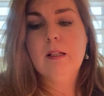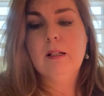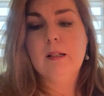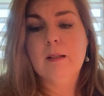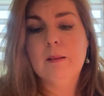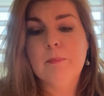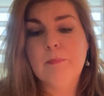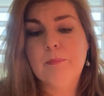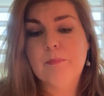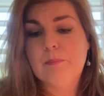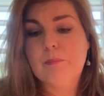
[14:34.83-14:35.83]

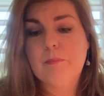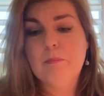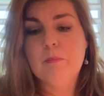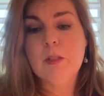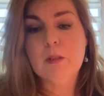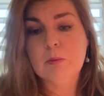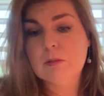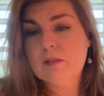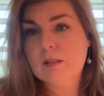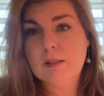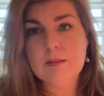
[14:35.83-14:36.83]
Um, mutable
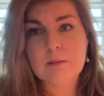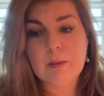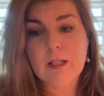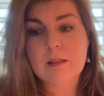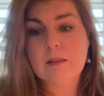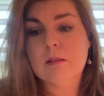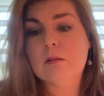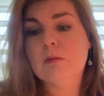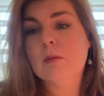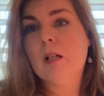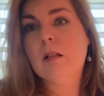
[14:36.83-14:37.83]
signs impacted as
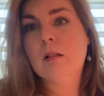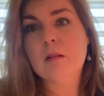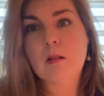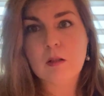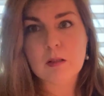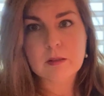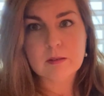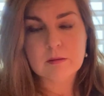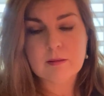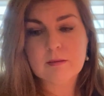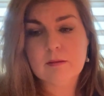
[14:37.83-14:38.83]
well,
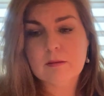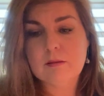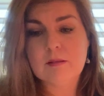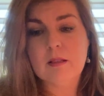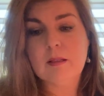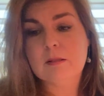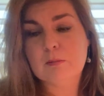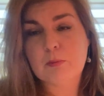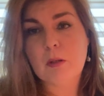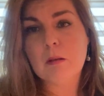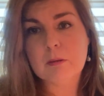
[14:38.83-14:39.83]
cardinal signs
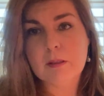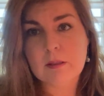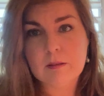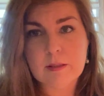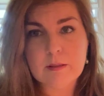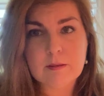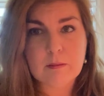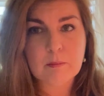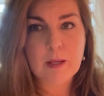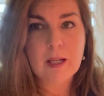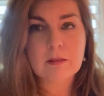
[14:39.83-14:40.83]
probably the least
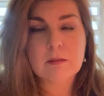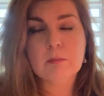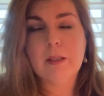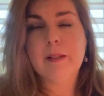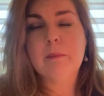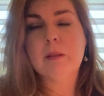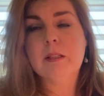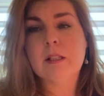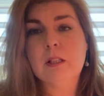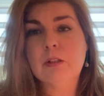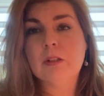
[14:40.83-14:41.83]
impacted by it. But
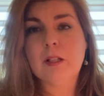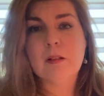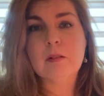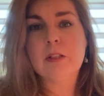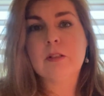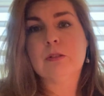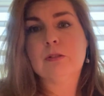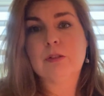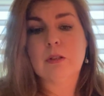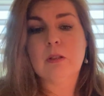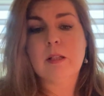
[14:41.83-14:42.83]
again, you got to look at your
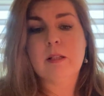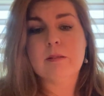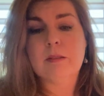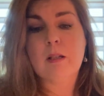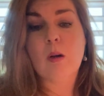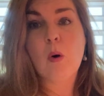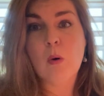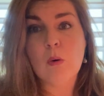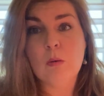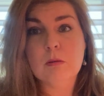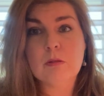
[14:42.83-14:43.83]
chart as a
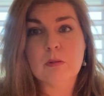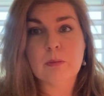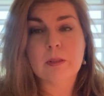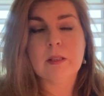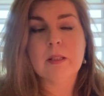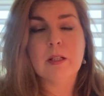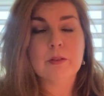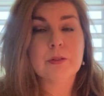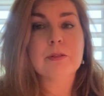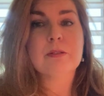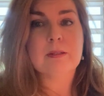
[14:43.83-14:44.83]
whole to really
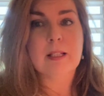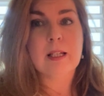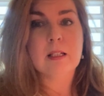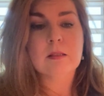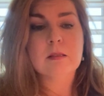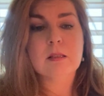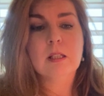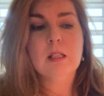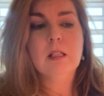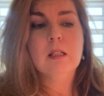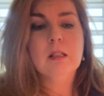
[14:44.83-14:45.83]
understand
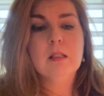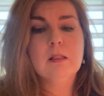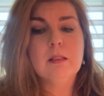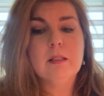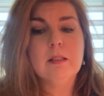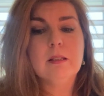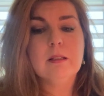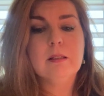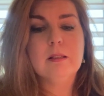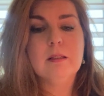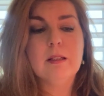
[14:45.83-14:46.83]

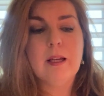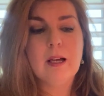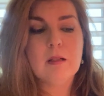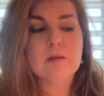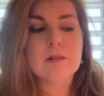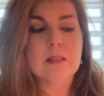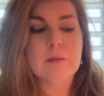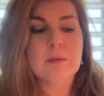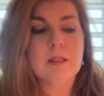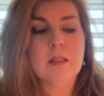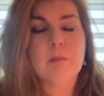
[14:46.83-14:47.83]
how deep
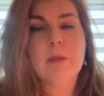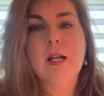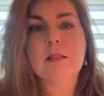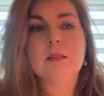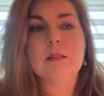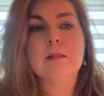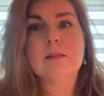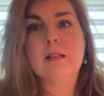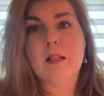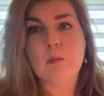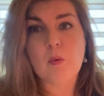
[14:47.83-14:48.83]
the impact is
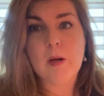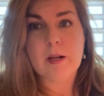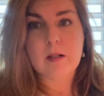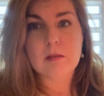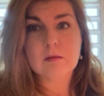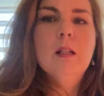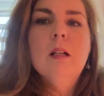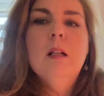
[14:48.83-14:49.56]
and where.